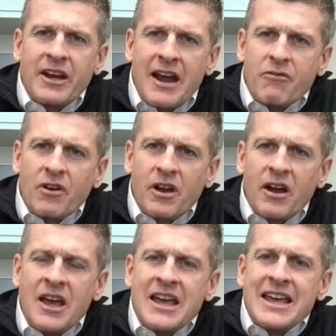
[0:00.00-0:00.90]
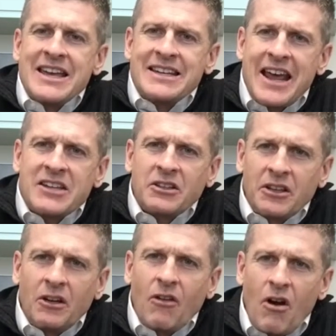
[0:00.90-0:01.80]
In Africa, it takes a
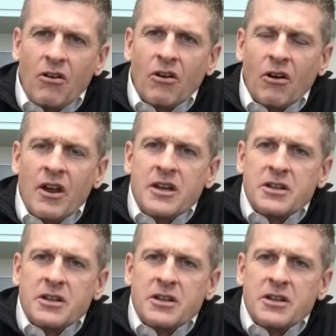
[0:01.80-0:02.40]
little longer